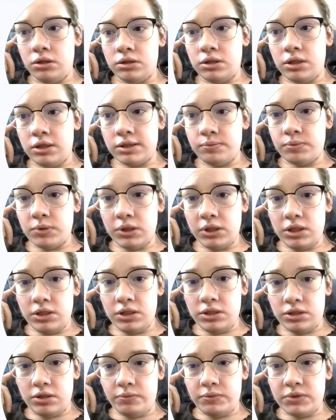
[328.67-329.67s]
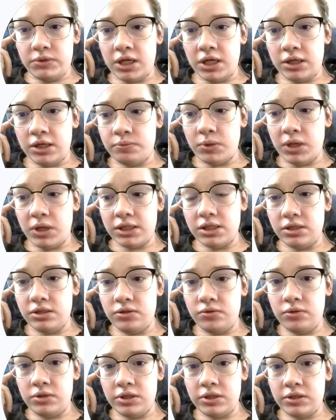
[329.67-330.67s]
text box and
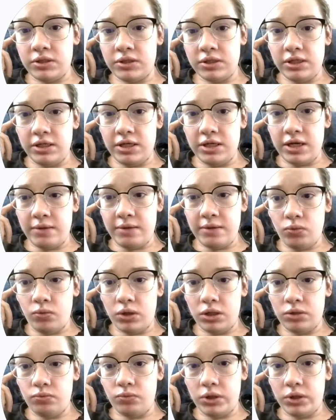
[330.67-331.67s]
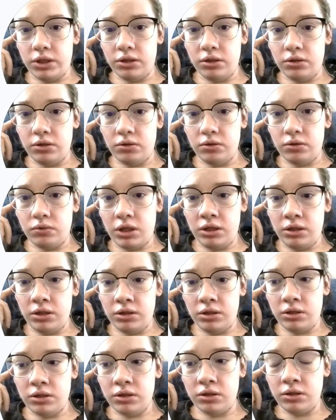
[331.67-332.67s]
do this number 1 with you,
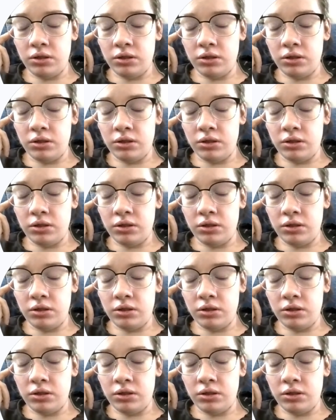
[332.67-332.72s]
okay?